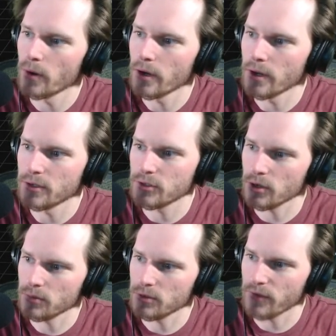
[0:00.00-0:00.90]
in
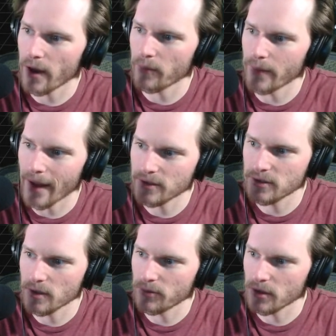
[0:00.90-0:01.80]
terms of how bad
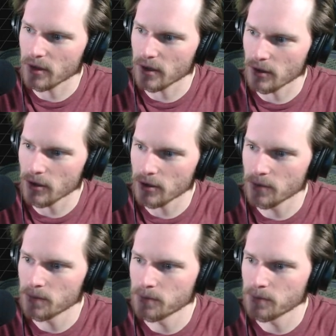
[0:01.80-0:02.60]
something can look